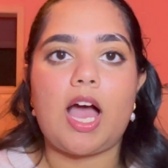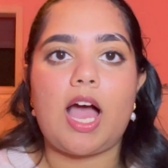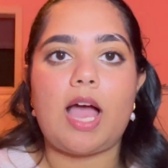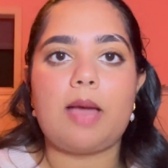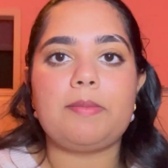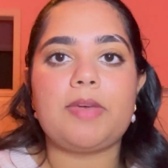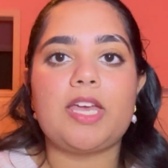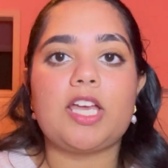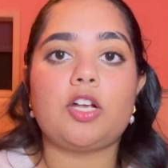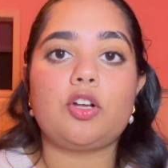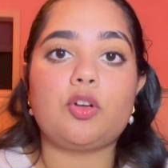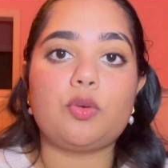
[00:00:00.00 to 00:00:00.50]
I
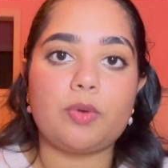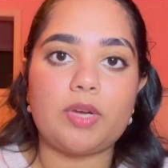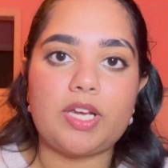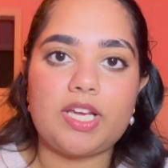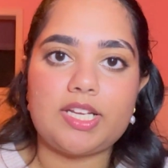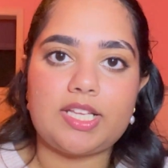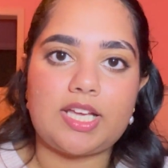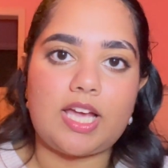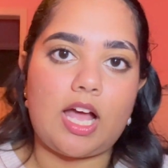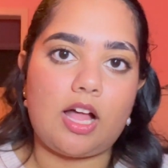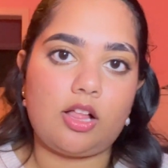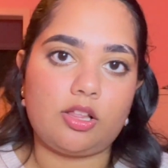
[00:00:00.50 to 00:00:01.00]
make grade
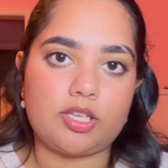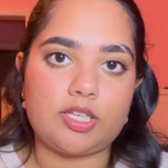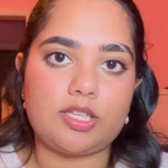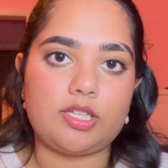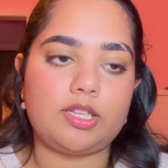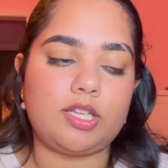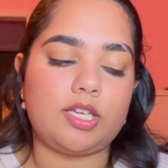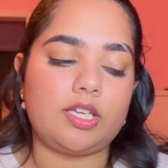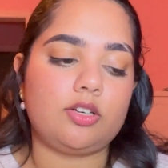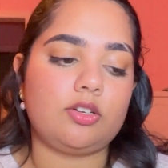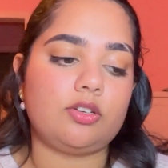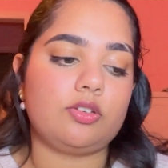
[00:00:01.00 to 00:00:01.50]

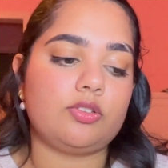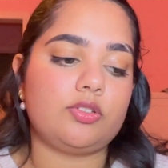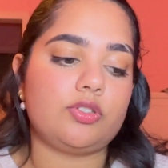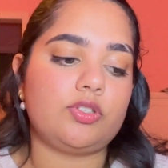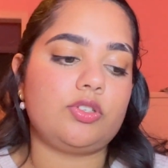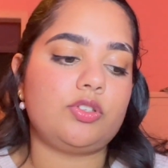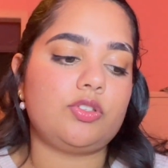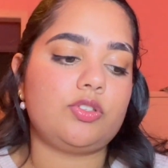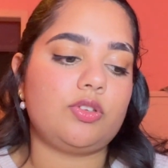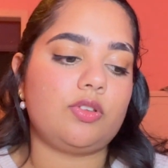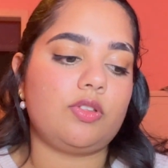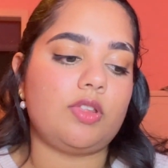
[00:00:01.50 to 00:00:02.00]
calculators
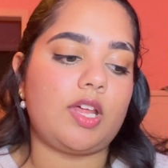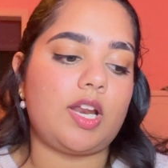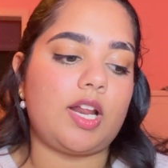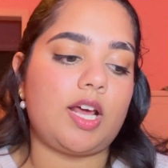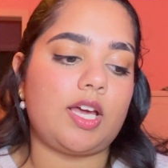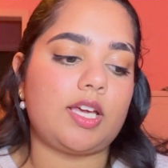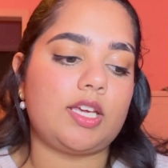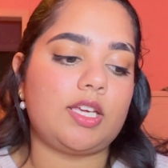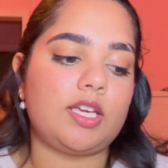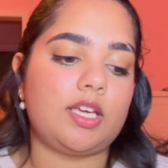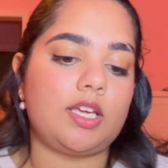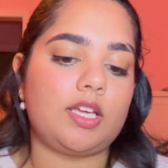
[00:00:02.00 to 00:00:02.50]
so that
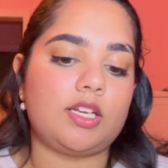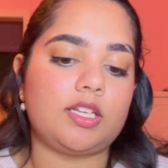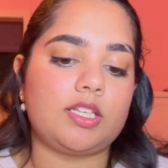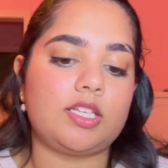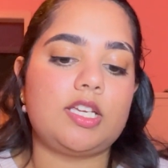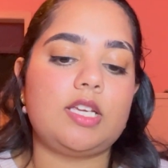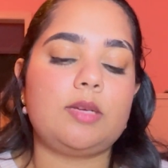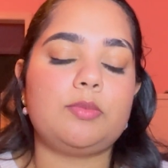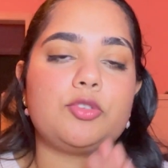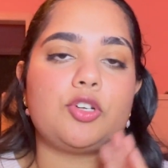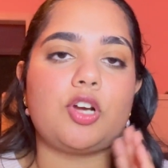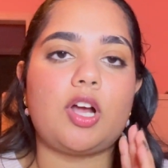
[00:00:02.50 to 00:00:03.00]
I can
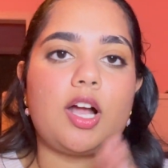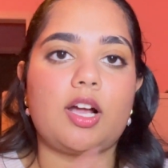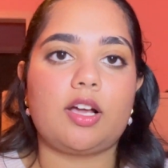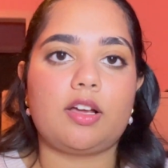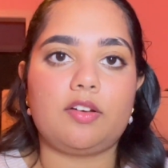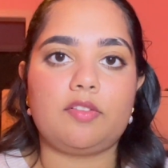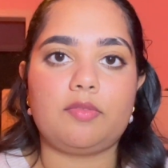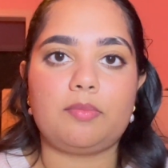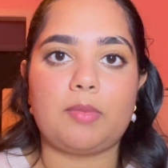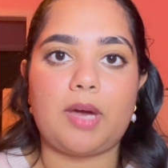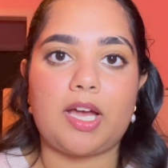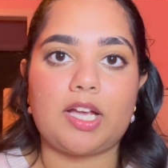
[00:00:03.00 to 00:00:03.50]
keep track
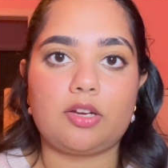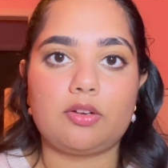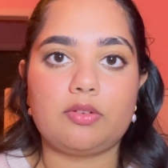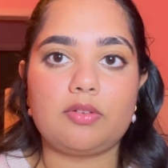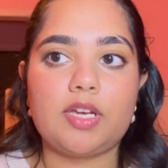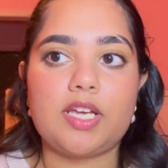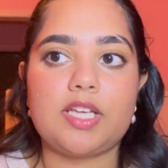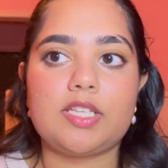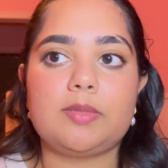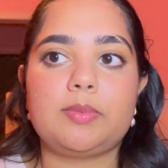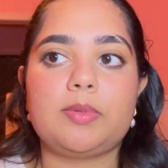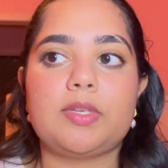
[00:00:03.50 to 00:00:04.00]
of my
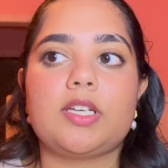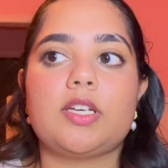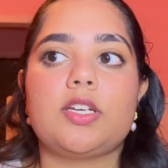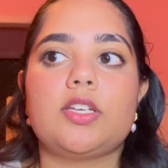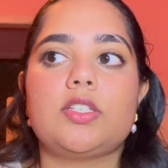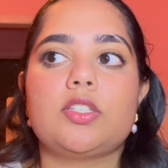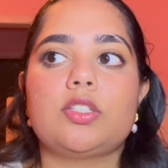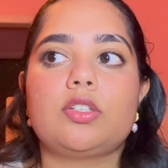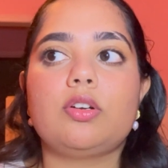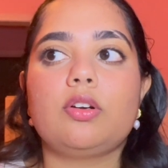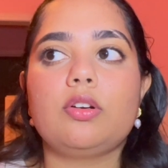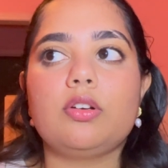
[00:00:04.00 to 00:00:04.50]
grades,
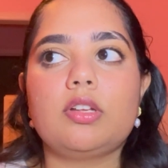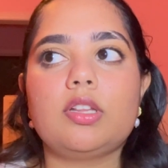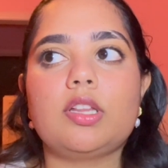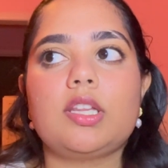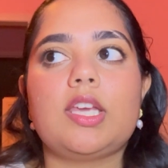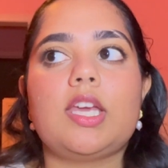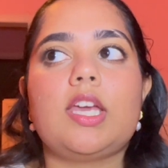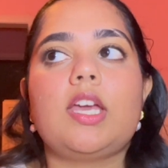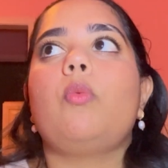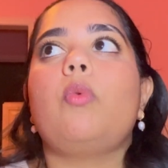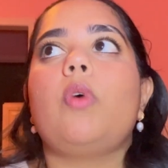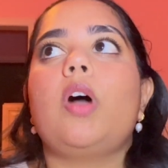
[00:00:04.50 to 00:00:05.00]
because
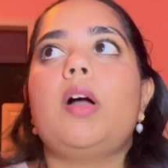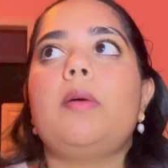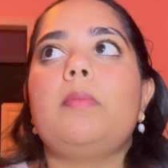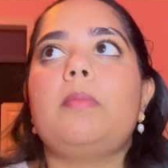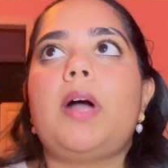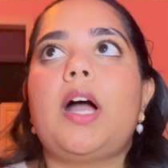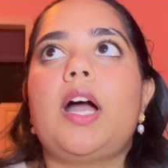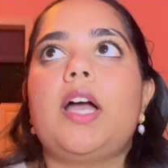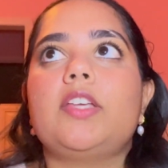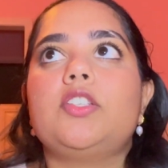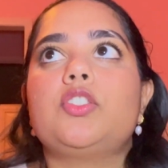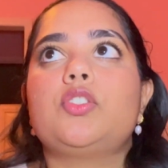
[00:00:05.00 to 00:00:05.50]
currently what
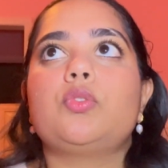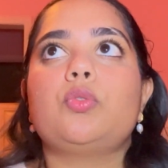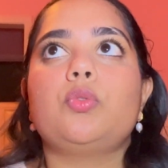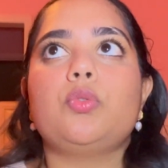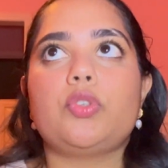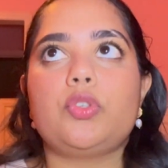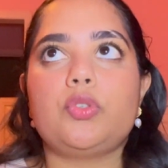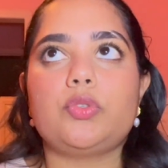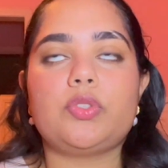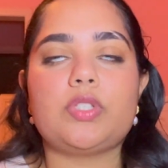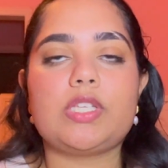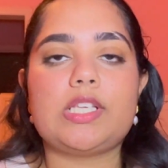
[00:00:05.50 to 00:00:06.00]
my school
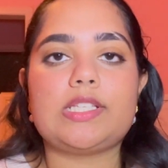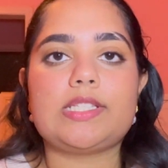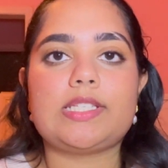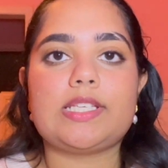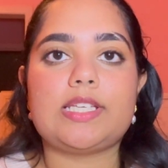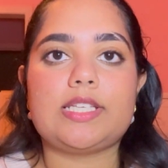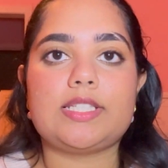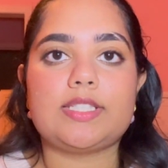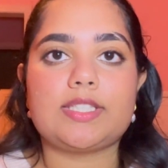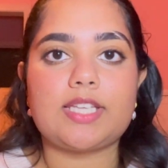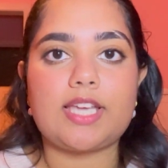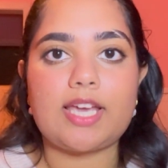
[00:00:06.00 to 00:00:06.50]
uses
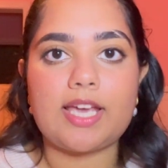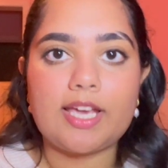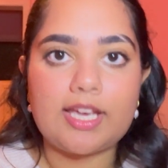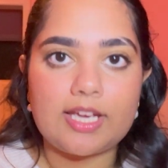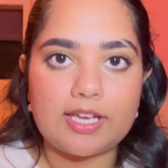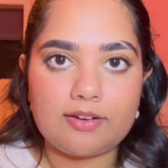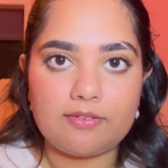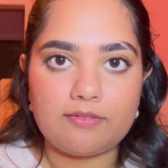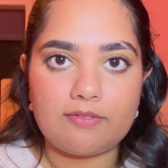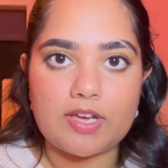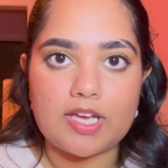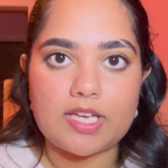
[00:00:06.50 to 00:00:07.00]
is
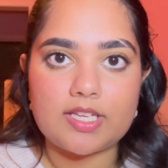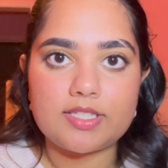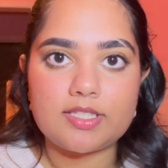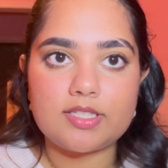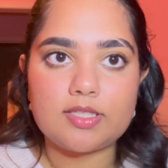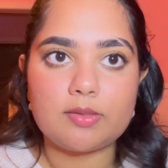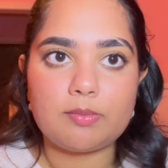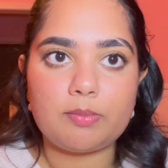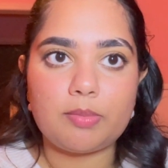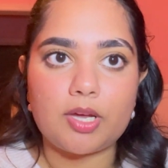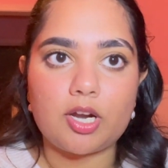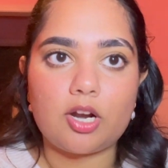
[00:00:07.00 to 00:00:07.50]
Canvas,
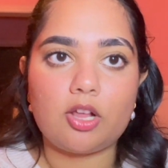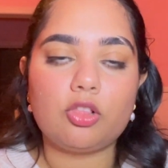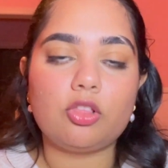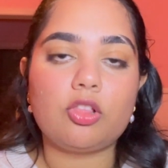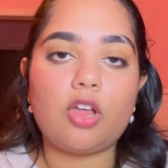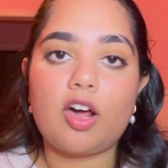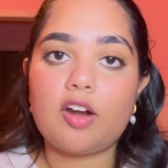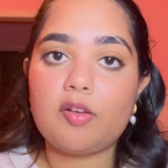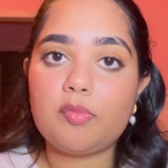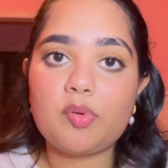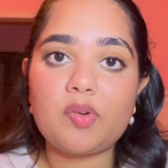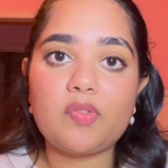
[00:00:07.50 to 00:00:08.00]
but a
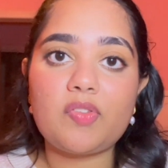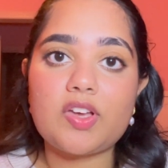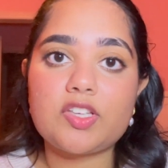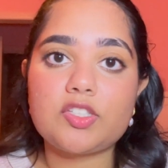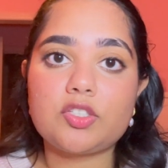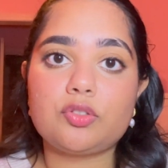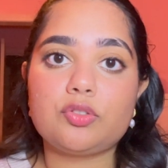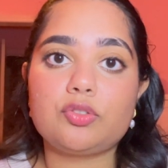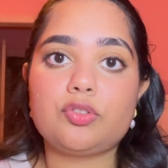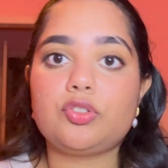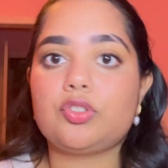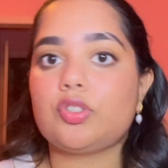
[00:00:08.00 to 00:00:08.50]
lot of
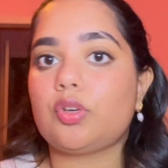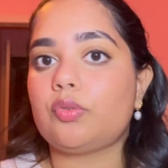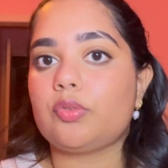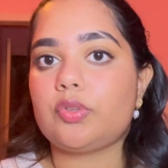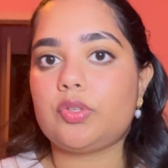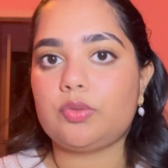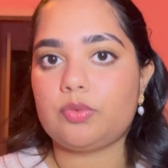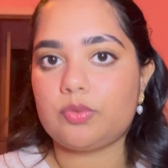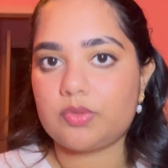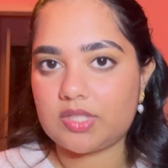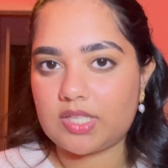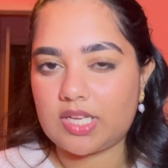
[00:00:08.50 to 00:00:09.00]
professors don't
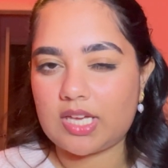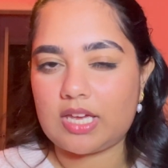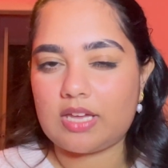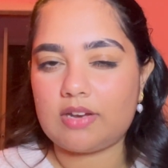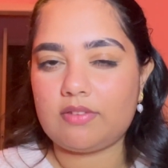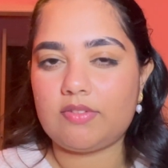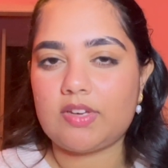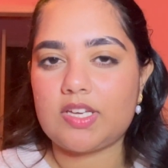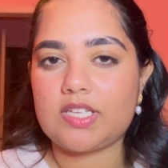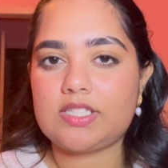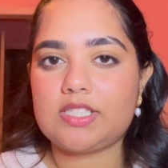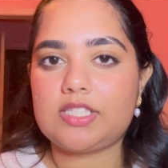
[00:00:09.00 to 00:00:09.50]
use
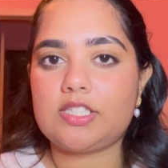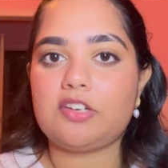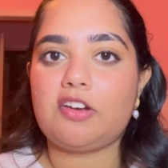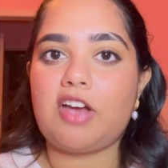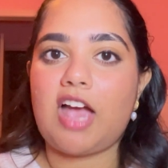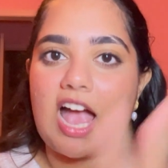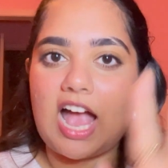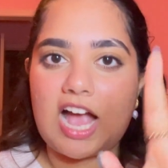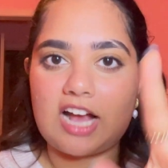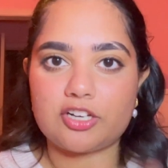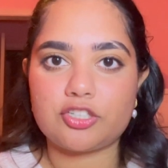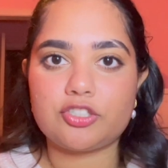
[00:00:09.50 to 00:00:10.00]
Canvas to
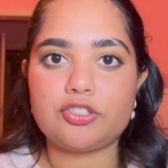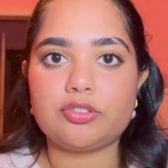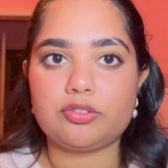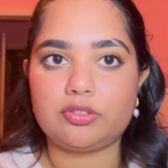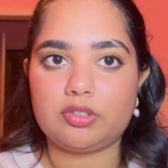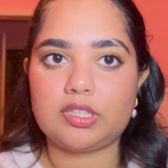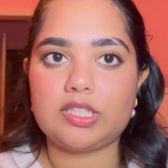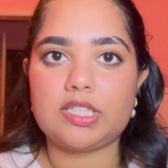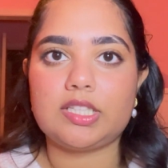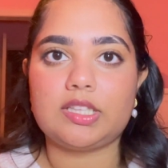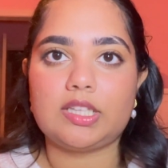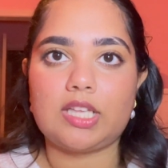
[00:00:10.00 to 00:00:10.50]

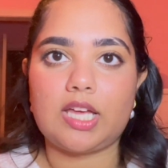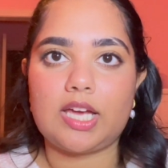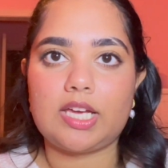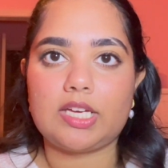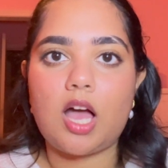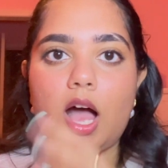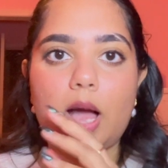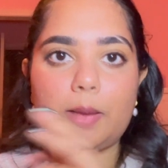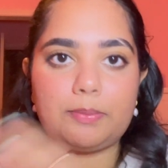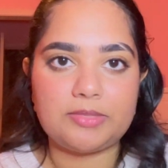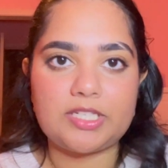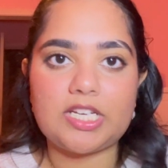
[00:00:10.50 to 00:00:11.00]
actually like
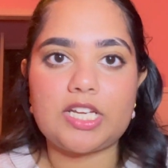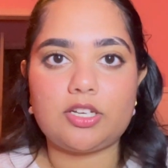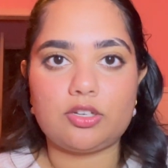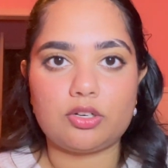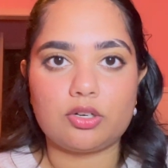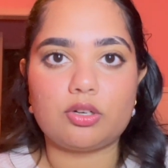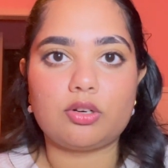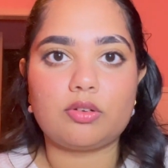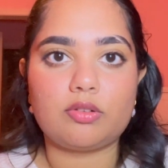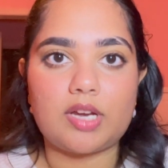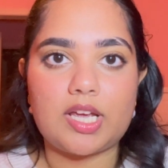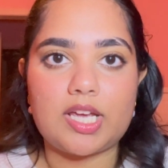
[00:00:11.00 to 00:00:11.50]
update your
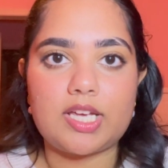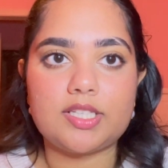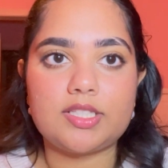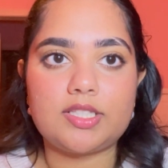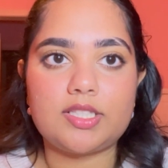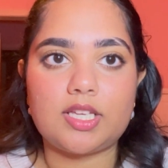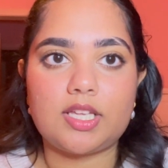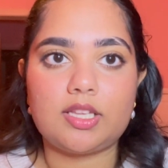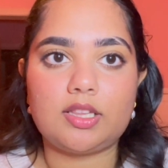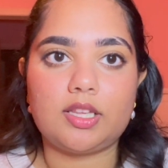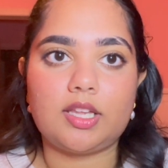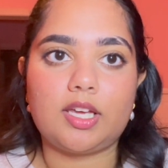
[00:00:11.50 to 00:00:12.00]
grades
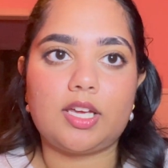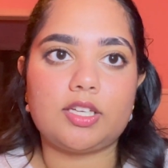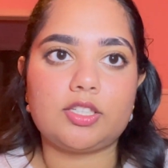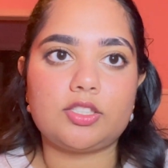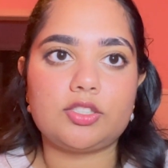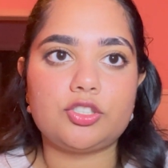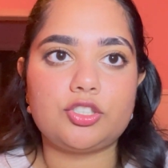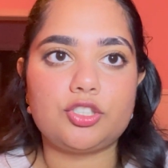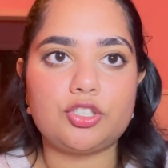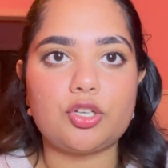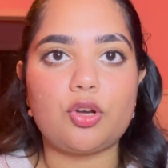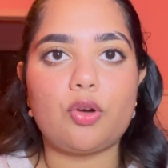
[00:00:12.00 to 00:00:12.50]
and like
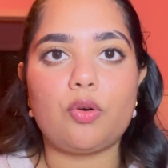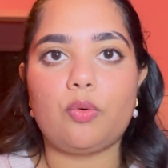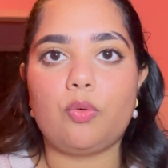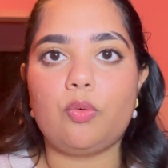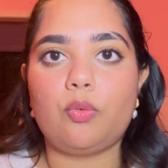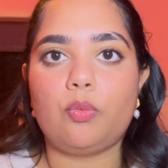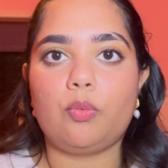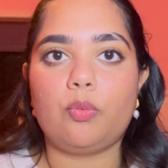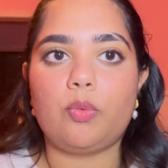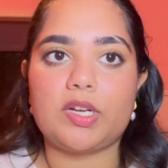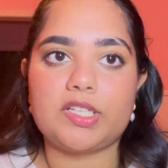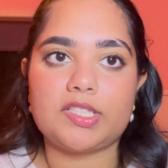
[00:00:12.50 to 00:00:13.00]

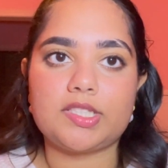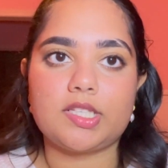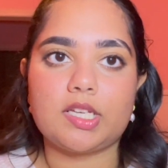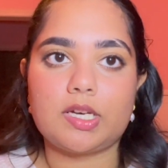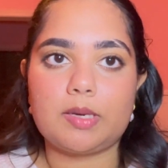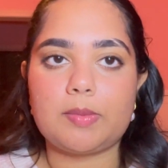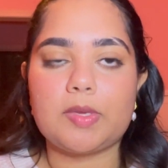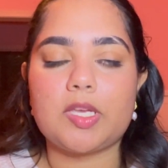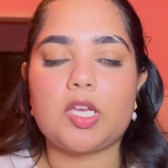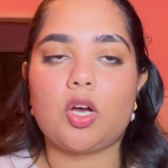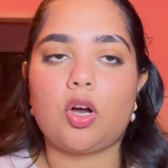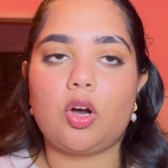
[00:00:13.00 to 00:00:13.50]
show what's going to
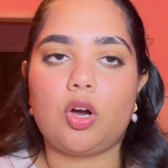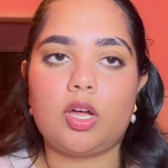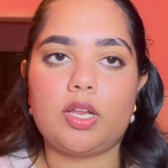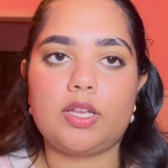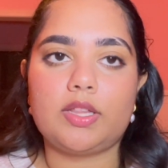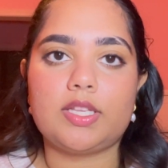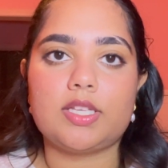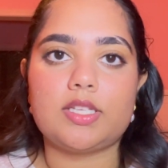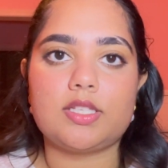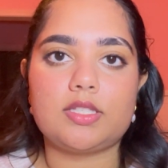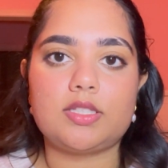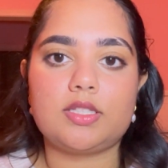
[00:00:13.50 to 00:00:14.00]
be on
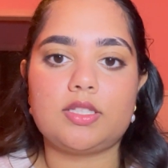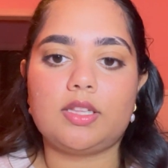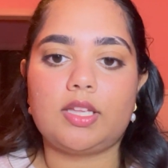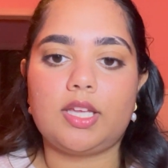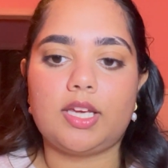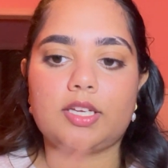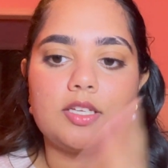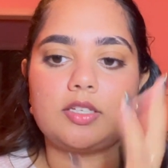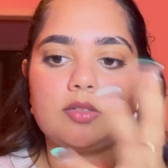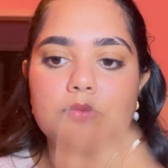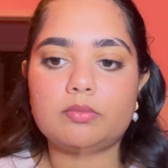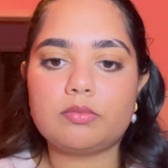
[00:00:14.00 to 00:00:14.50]
this,
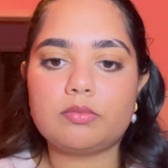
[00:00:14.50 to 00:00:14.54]
like